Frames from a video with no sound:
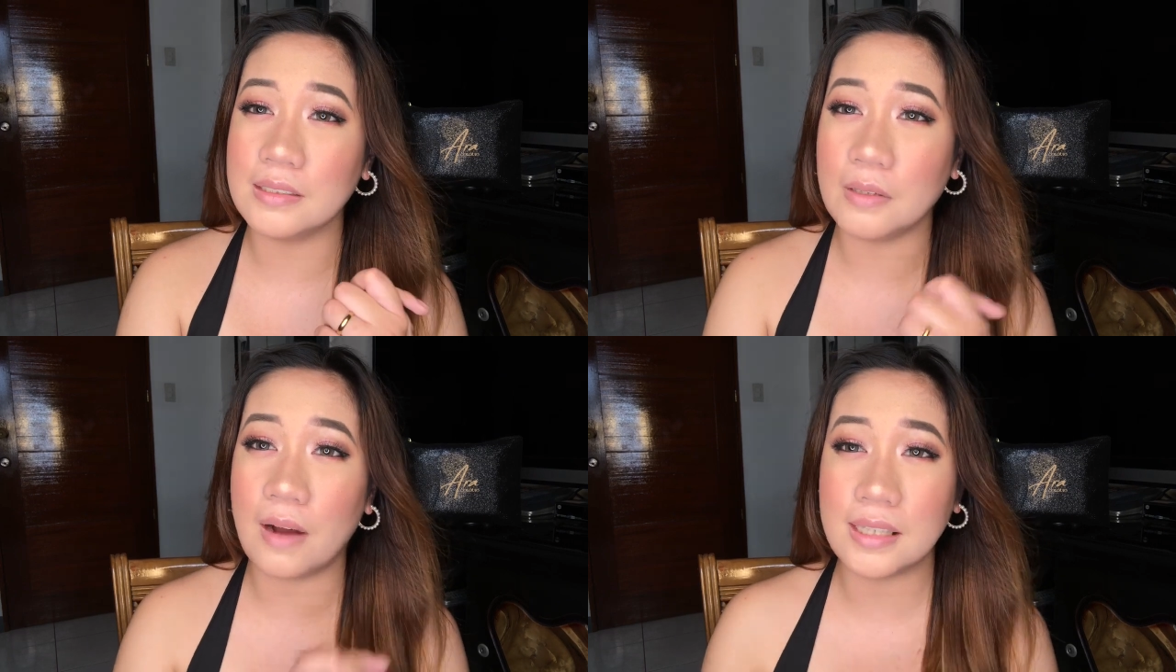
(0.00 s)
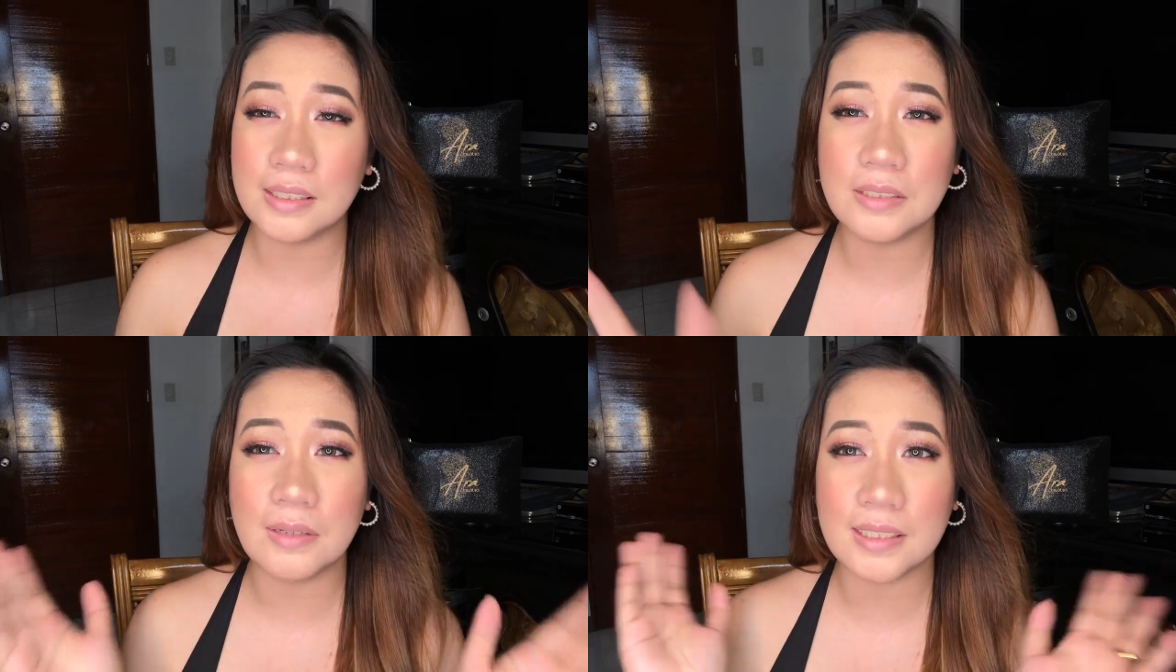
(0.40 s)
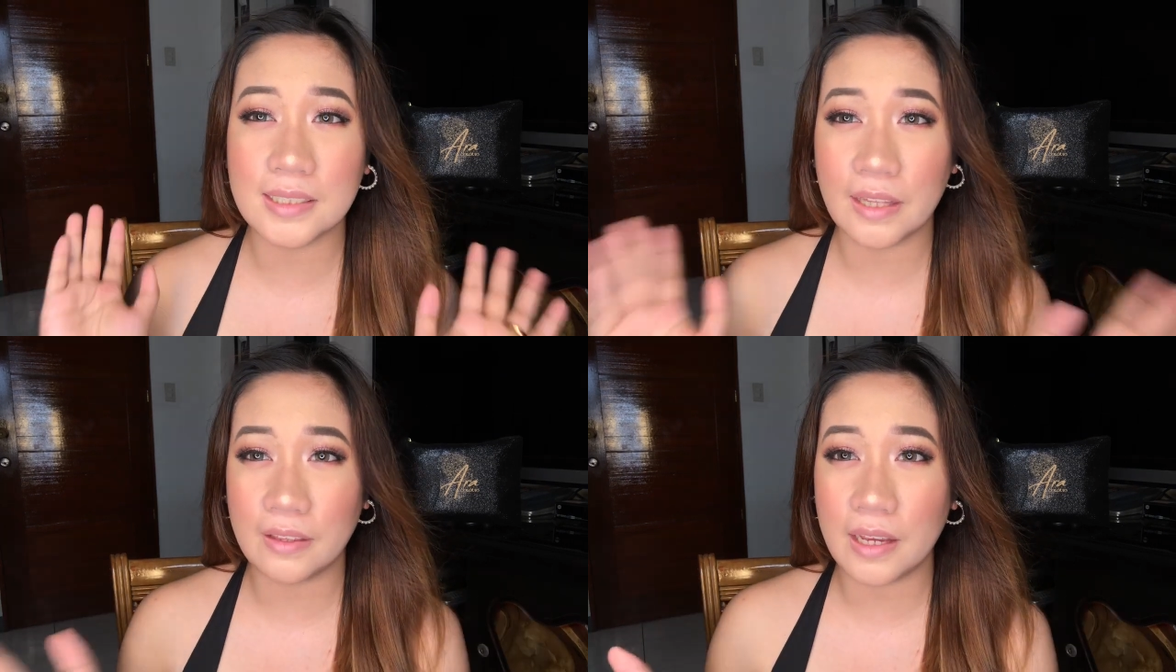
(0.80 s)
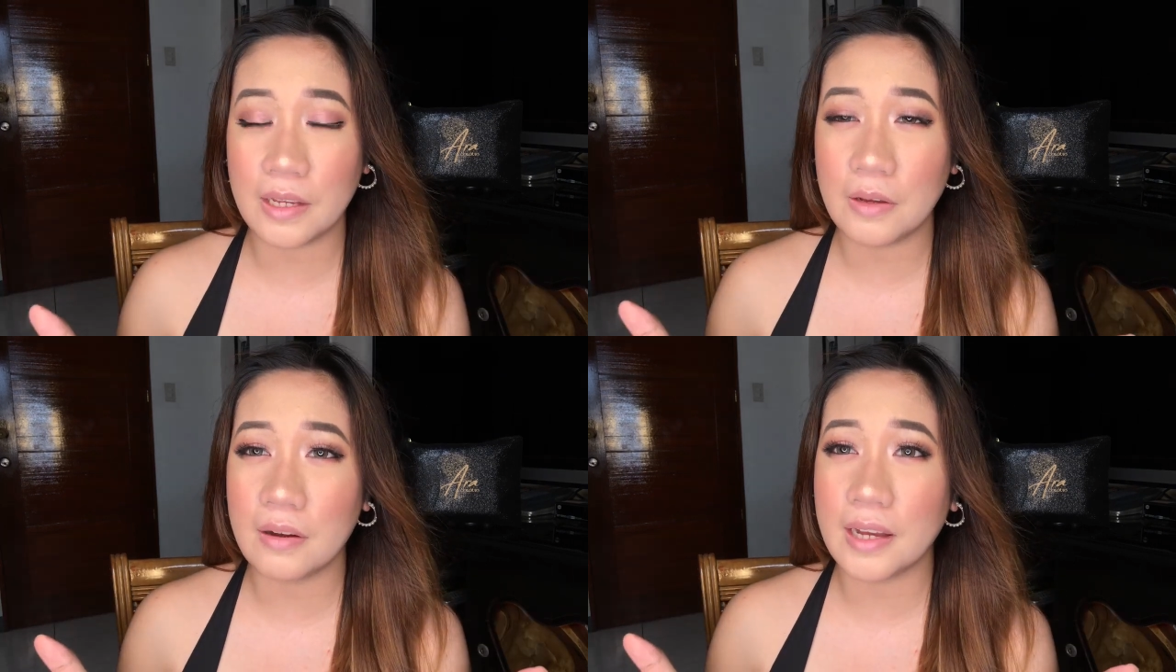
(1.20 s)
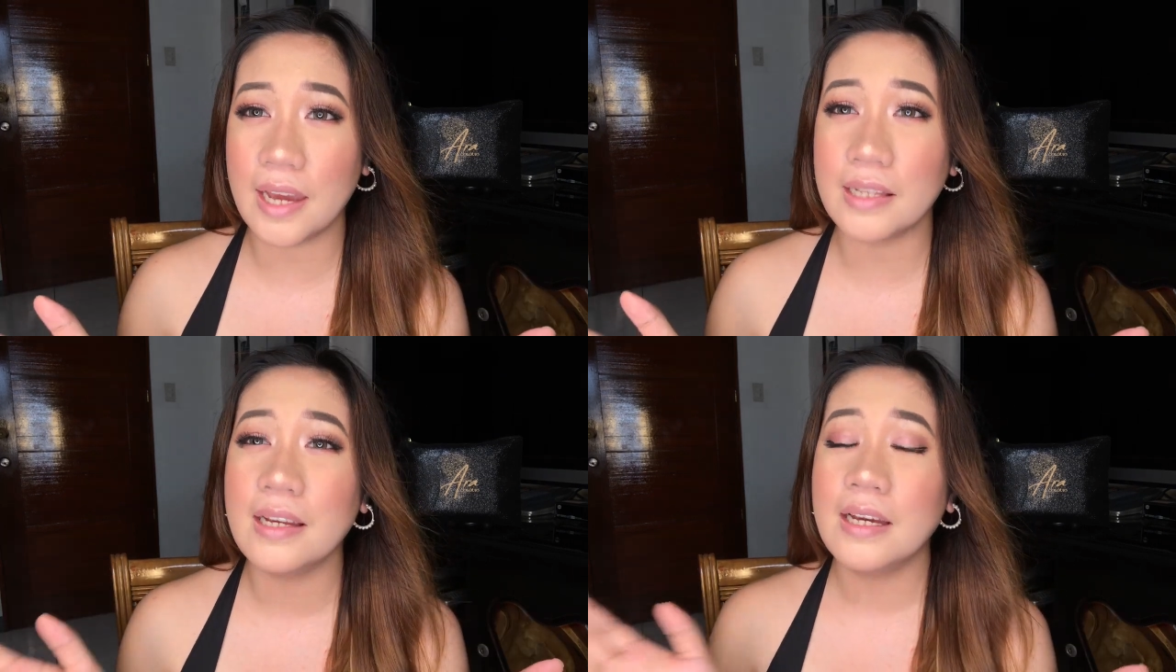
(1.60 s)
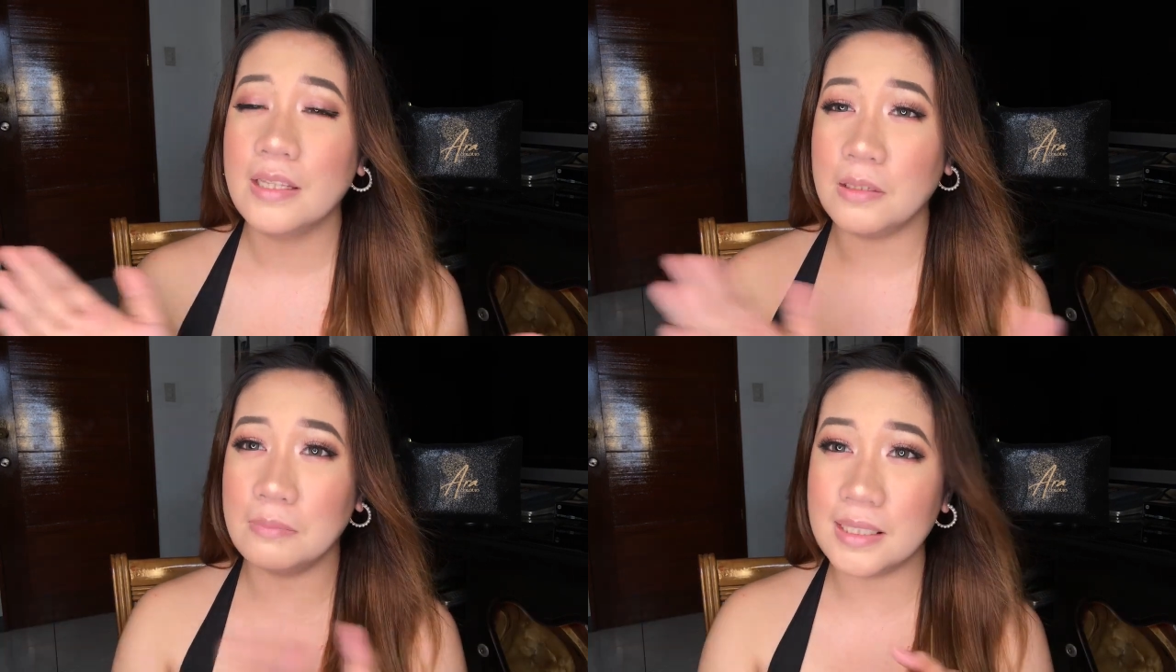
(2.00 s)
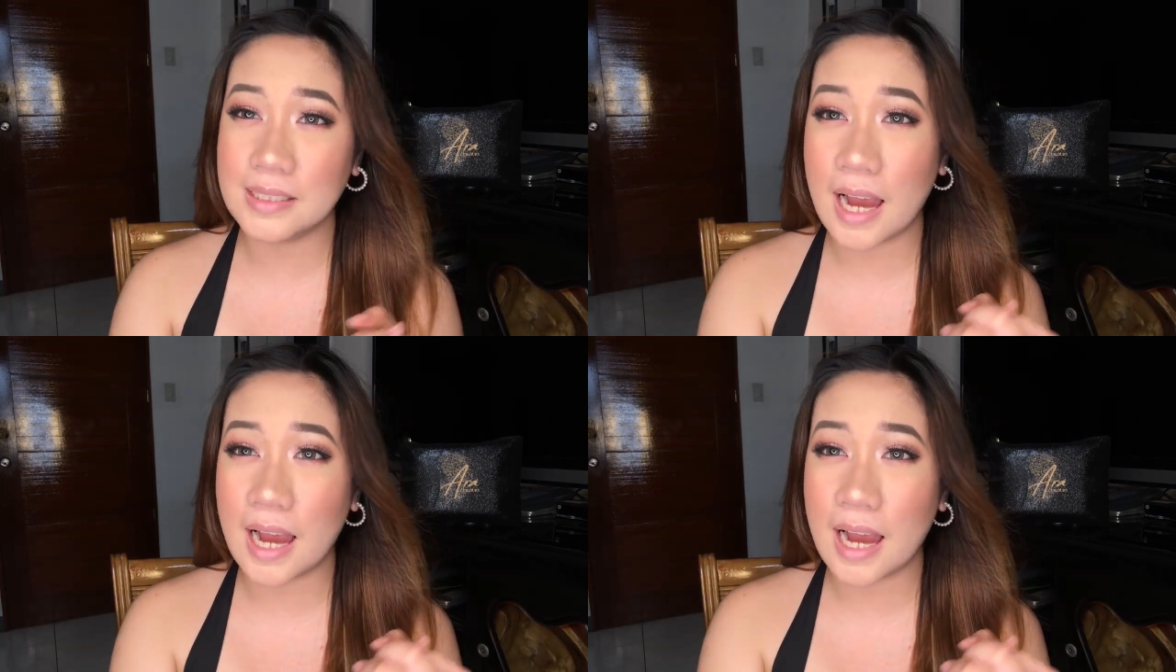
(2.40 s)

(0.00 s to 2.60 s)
so I just wanna say thank you again to Ms.